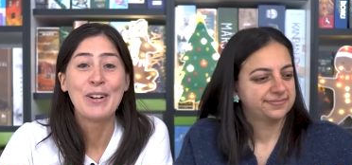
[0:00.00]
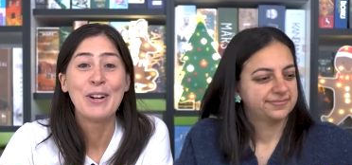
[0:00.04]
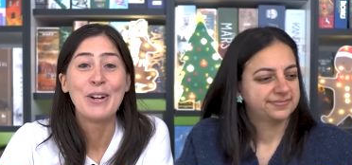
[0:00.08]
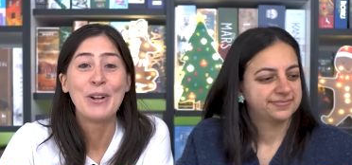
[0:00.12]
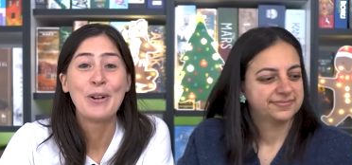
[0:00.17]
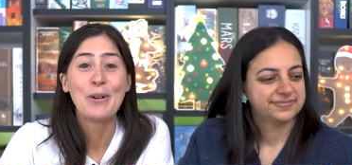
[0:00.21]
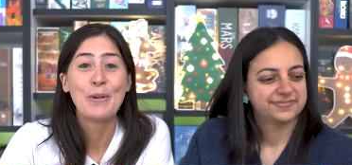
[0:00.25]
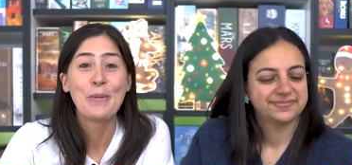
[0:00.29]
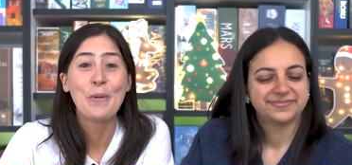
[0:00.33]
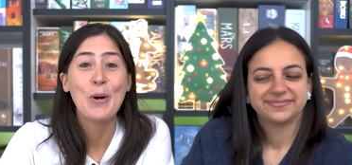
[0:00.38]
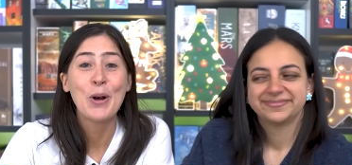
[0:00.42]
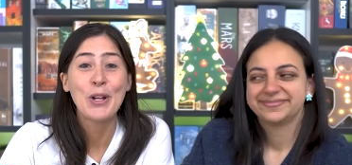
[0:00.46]

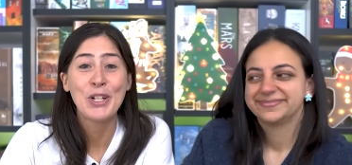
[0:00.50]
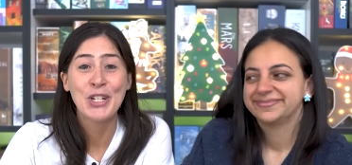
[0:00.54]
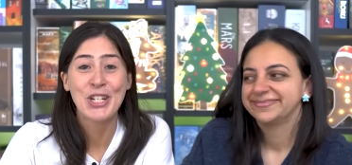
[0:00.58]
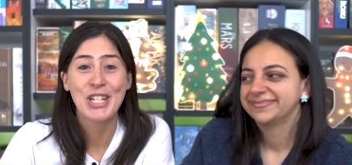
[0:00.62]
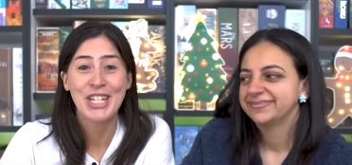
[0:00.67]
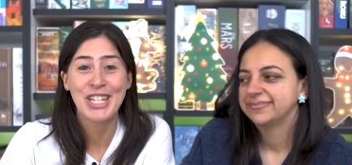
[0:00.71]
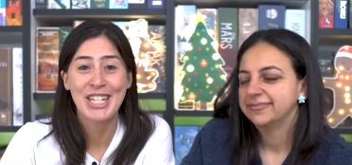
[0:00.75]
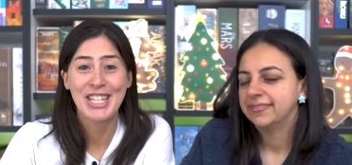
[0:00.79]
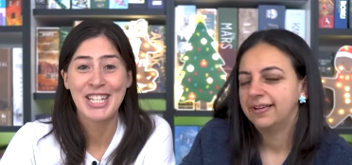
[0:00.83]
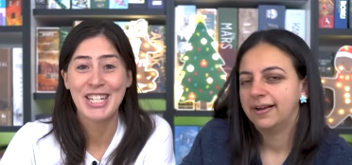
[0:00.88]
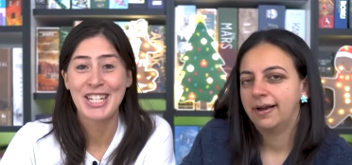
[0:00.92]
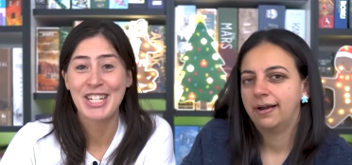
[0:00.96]
Speaker 1: who
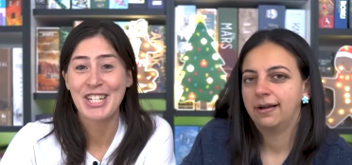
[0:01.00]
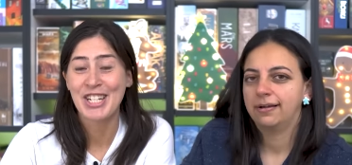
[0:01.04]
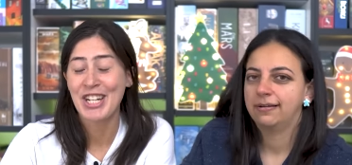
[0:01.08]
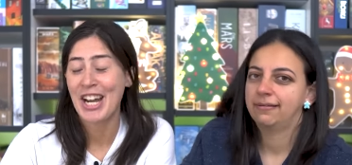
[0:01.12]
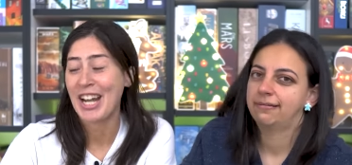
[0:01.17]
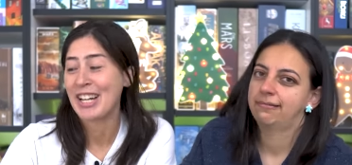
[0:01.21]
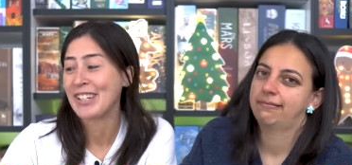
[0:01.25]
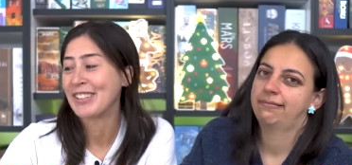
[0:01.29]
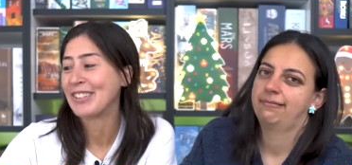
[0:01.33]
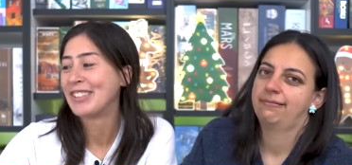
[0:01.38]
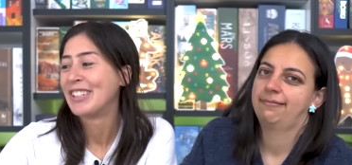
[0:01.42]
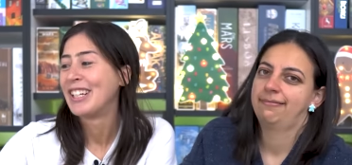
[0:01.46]
watches this
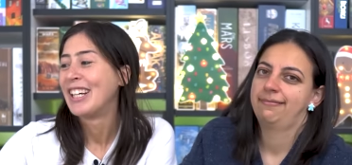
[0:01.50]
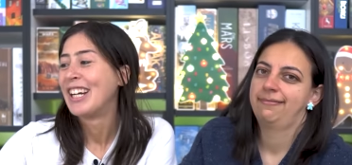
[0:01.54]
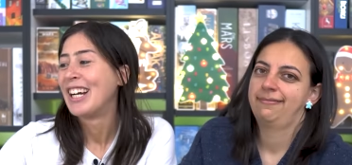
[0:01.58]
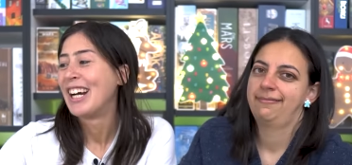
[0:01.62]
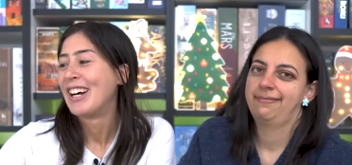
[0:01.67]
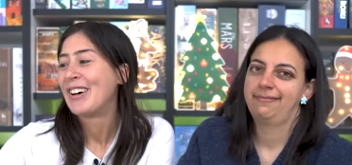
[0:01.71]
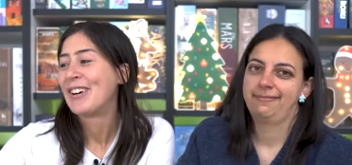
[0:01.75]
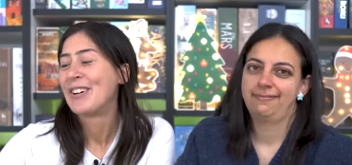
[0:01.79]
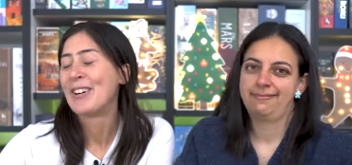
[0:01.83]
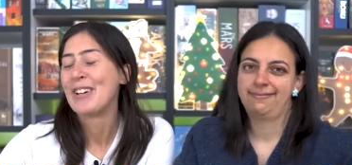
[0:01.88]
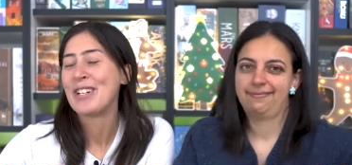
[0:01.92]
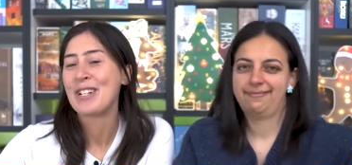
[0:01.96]
channel
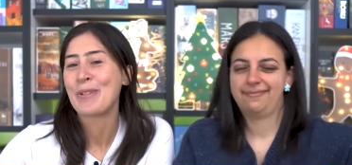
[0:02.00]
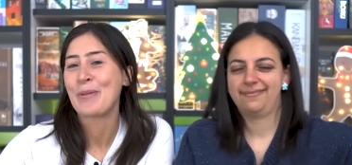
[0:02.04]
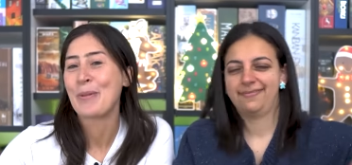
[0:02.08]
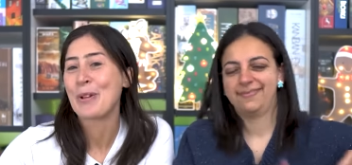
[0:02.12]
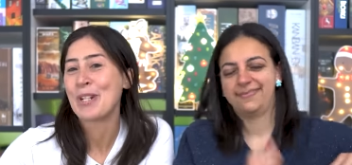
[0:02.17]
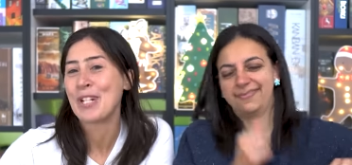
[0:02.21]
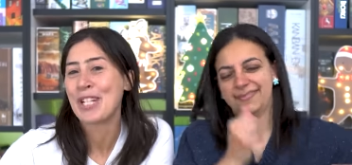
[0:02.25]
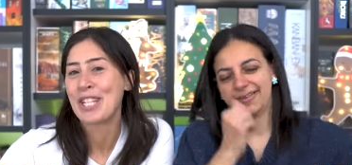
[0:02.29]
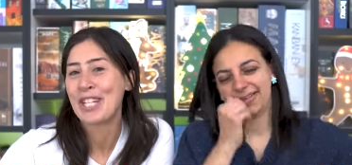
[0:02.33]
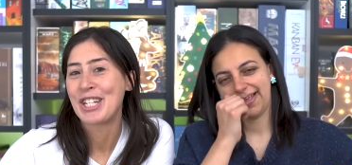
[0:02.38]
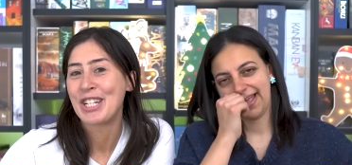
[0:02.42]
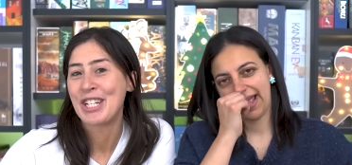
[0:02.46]
or who's
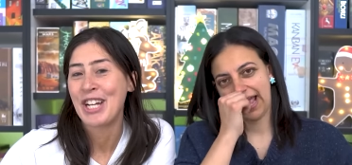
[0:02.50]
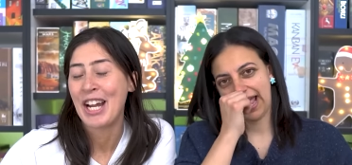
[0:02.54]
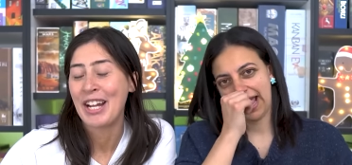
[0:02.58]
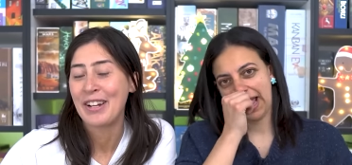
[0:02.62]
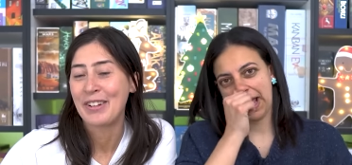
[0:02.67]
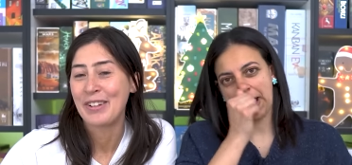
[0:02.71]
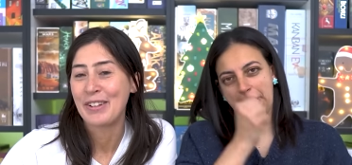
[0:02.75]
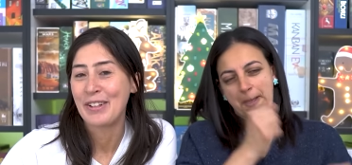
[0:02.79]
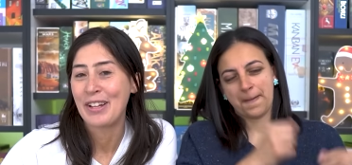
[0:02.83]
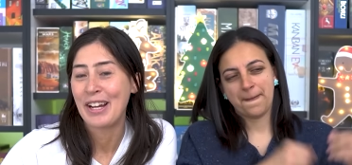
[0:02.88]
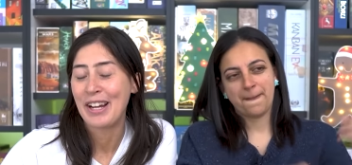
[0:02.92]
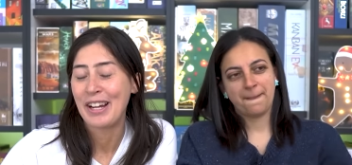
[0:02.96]
watched the
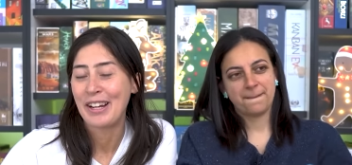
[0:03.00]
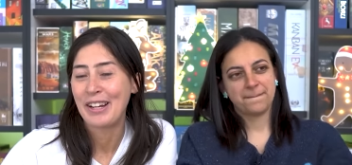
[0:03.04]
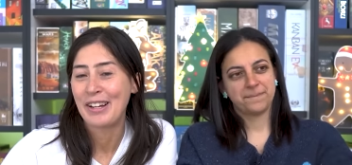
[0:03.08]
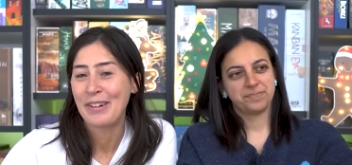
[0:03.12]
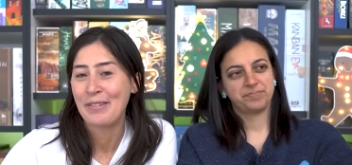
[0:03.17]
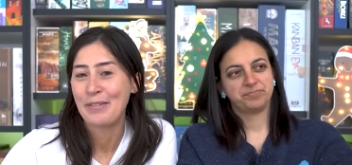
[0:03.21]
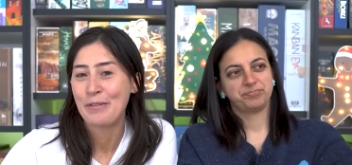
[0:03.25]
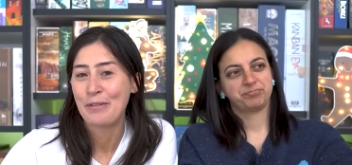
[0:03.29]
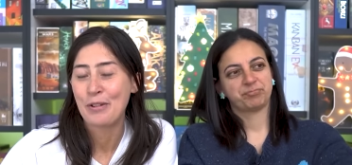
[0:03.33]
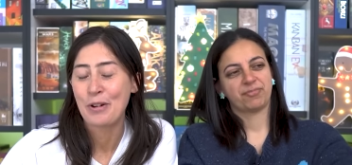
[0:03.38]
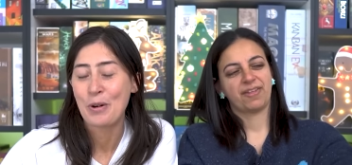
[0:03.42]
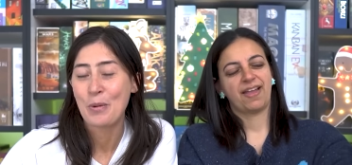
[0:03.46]
channel
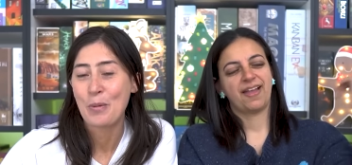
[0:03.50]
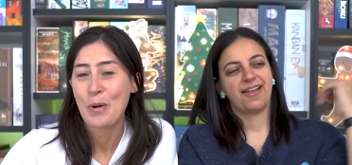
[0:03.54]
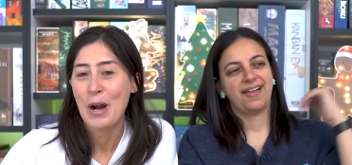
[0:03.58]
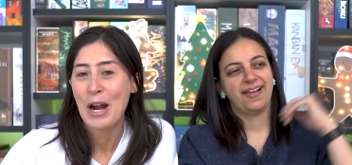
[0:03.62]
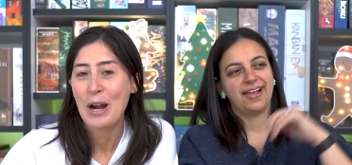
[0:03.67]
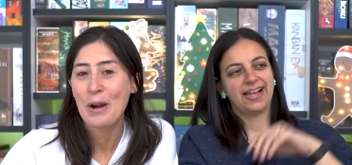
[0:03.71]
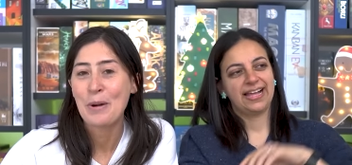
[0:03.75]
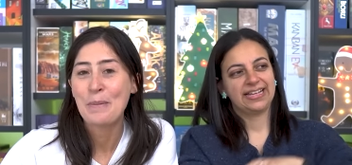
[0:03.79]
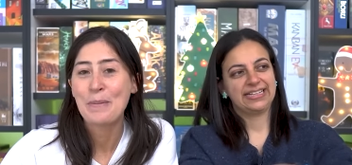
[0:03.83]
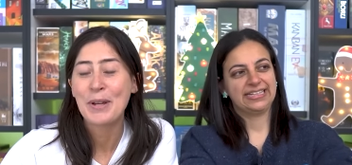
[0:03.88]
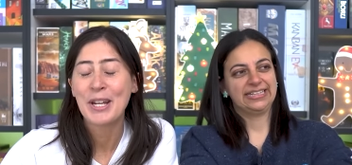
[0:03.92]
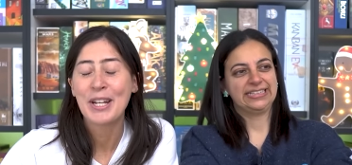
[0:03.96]
um, for a
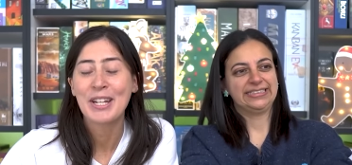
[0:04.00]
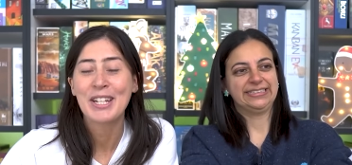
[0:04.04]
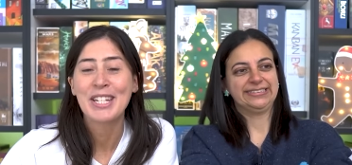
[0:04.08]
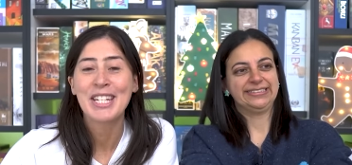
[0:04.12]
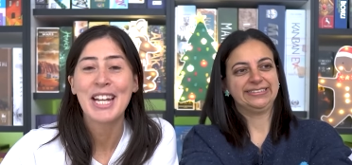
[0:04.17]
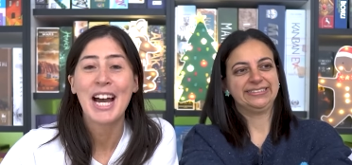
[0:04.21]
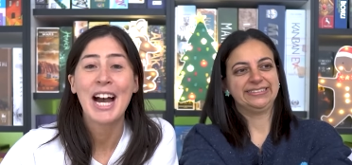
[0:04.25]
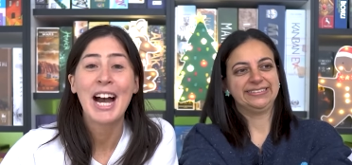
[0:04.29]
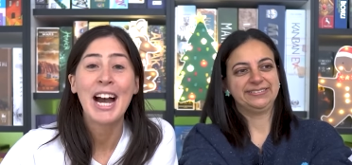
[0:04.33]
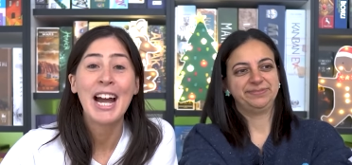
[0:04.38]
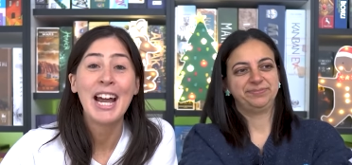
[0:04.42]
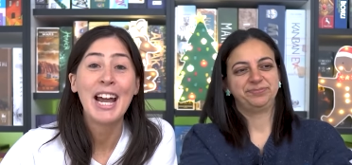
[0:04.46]
while because
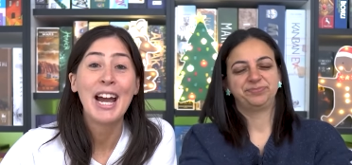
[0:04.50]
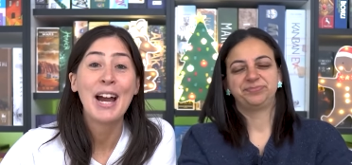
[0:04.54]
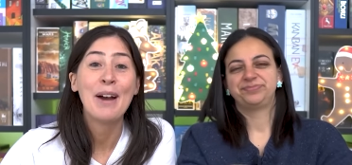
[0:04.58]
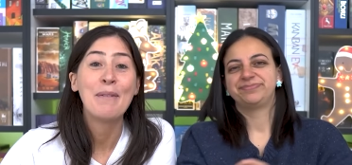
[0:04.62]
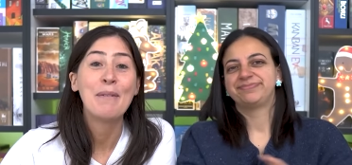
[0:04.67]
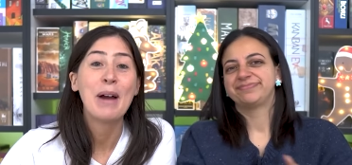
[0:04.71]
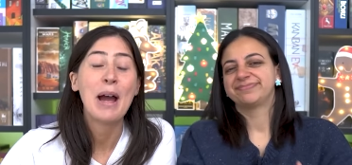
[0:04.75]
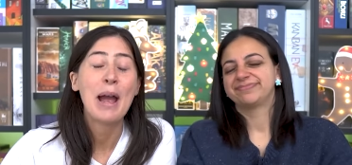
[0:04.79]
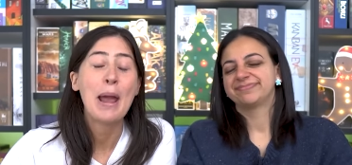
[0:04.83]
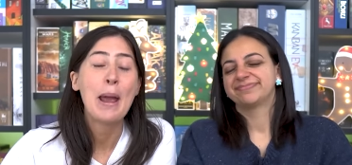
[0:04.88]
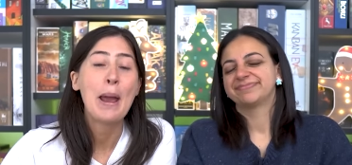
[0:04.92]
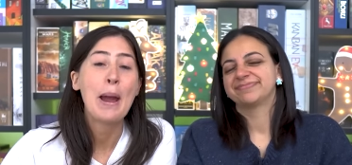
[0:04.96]
i am
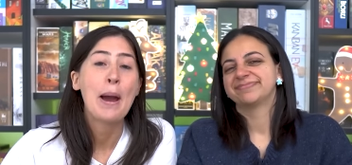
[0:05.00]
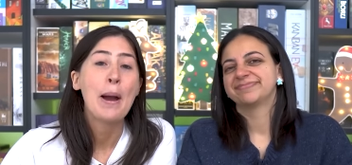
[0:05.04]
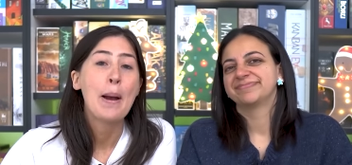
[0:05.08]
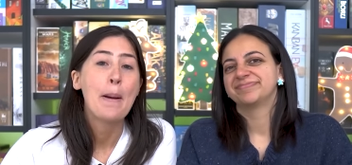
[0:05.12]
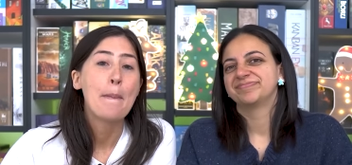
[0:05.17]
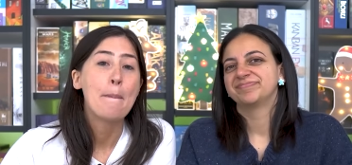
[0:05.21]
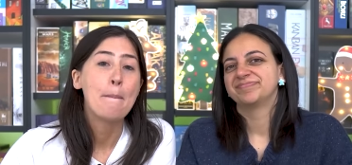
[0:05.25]
a